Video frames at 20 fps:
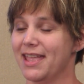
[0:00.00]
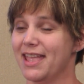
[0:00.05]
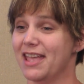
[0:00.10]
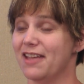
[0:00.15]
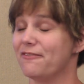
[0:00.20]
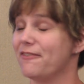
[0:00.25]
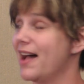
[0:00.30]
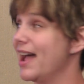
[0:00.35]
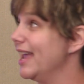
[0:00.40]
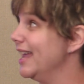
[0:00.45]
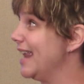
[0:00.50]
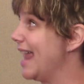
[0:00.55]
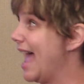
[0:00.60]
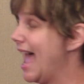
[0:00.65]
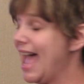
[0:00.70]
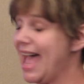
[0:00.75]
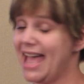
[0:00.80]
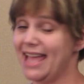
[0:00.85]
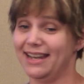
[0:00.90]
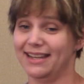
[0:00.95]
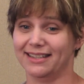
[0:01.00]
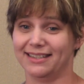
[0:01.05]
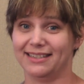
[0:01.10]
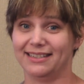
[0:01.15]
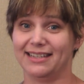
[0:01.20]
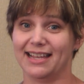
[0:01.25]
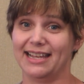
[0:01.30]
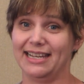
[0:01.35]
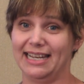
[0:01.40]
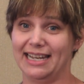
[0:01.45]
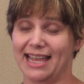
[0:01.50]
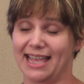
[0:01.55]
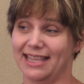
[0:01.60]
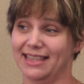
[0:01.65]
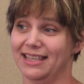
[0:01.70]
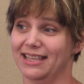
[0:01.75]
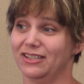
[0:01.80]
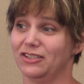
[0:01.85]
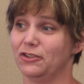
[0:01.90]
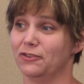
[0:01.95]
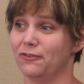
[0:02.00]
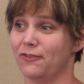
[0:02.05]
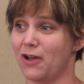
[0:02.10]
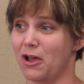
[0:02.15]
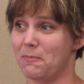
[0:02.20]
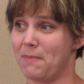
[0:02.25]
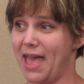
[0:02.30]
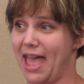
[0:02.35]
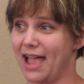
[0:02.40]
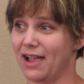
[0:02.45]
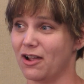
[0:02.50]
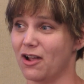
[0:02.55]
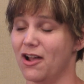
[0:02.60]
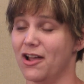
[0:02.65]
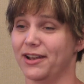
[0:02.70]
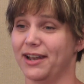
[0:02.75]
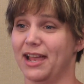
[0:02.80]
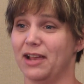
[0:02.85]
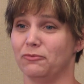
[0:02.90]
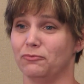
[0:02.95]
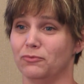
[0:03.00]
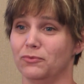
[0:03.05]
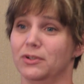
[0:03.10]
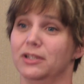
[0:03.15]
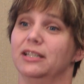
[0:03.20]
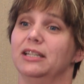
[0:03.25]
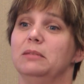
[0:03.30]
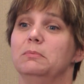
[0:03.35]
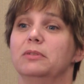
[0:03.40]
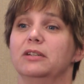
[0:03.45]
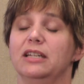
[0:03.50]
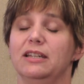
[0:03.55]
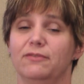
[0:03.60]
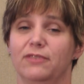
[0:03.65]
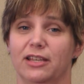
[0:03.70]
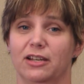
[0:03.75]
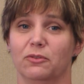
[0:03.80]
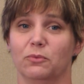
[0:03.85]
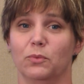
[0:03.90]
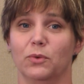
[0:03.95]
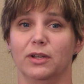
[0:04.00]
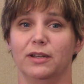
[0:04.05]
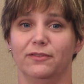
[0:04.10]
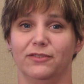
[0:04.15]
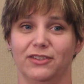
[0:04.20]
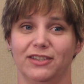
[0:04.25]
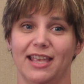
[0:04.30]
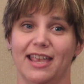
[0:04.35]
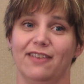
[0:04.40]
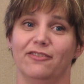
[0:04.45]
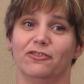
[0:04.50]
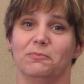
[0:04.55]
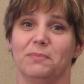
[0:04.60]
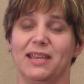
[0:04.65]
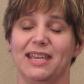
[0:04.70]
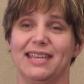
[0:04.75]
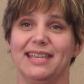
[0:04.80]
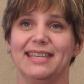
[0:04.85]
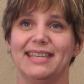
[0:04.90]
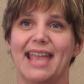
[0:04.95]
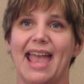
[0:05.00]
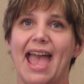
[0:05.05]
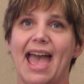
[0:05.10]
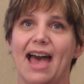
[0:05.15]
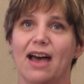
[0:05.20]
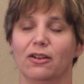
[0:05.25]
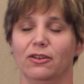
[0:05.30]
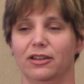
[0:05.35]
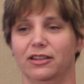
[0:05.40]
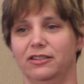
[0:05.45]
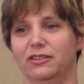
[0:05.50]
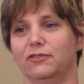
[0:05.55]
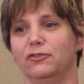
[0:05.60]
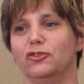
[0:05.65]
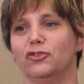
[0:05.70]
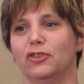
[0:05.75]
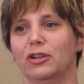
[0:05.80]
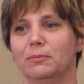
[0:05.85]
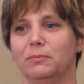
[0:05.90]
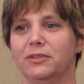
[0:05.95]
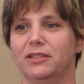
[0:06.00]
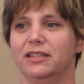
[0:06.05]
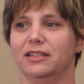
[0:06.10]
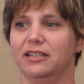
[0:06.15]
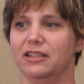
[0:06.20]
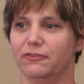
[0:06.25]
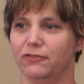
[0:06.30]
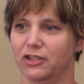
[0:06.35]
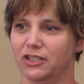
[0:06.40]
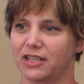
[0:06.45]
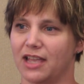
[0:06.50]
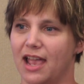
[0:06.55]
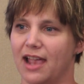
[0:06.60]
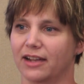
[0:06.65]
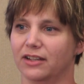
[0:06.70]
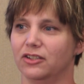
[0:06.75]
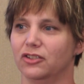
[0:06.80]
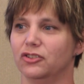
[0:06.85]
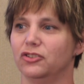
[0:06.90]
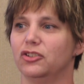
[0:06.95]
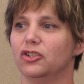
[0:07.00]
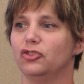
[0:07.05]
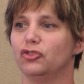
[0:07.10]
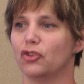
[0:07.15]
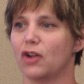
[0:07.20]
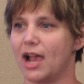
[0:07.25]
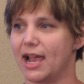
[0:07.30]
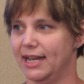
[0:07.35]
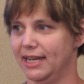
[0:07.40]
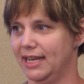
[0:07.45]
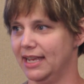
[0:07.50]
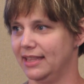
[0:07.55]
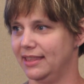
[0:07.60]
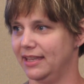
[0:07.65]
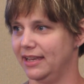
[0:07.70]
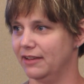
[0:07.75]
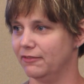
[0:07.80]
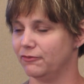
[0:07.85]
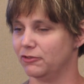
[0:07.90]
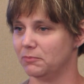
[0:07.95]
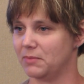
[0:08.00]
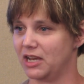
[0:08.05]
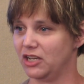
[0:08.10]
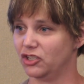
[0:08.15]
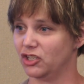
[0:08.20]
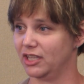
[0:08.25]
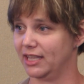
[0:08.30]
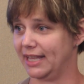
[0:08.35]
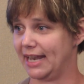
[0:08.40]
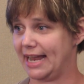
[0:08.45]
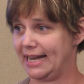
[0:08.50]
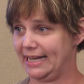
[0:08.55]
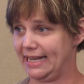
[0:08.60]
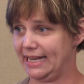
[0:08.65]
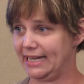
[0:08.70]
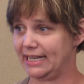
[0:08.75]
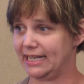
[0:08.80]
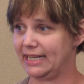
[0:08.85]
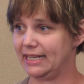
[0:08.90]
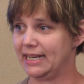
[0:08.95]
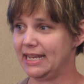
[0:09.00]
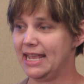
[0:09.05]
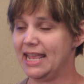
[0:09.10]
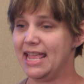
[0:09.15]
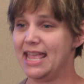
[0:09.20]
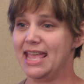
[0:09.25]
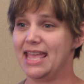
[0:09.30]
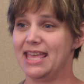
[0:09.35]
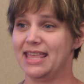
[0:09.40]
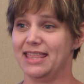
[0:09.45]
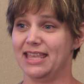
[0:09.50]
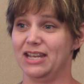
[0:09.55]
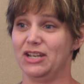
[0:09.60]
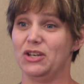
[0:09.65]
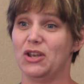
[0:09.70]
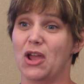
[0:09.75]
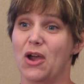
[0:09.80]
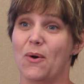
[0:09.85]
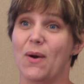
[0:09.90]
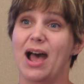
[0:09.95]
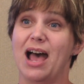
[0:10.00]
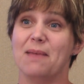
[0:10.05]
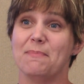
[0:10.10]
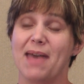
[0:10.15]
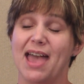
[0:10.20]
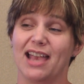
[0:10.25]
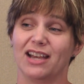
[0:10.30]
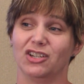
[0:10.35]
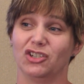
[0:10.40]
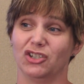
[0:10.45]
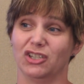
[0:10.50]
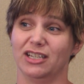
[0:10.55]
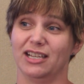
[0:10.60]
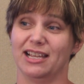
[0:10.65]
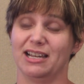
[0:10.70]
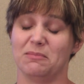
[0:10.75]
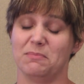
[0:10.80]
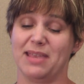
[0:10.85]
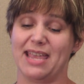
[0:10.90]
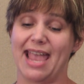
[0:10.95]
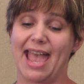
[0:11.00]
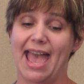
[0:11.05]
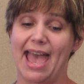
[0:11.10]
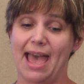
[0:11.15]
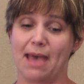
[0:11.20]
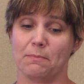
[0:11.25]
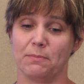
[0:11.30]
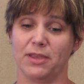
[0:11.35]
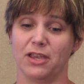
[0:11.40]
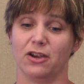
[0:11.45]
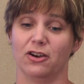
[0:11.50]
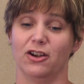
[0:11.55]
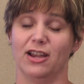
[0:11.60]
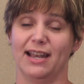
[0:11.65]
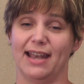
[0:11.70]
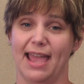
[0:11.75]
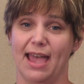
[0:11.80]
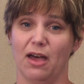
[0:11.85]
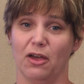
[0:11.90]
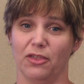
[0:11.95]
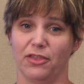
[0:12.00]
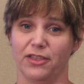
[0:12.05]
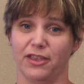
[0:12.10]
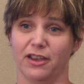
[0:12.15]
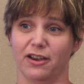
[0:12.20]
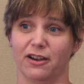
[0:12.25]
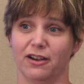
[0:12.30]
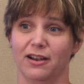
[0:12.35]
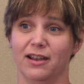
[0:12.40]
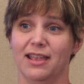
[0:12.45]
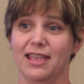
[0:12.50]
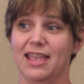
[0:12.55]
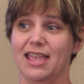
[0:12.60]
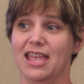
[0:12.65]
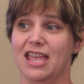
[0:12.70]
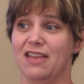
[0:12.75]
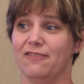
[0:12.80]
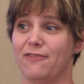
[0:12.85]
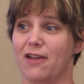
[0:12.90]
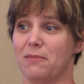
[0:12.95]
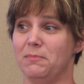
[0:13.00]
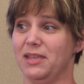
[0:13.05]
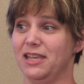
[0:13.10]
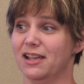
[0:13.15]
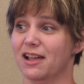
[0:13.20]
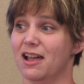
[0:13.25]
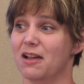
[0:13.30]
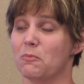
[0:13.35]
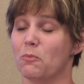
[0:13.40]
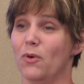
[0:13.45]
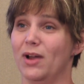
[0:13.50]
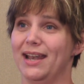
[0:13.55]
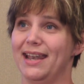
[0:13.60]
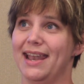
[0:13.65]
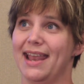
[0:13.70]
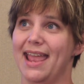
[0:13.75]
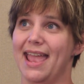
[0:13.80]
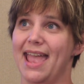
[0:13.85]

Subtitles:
If I had had a study like this to fall back on, I really believe that it would have saved me countless of trips to different doctors to try to get the information that I needed. That no, I'm actually going to be happier and healthier if I become what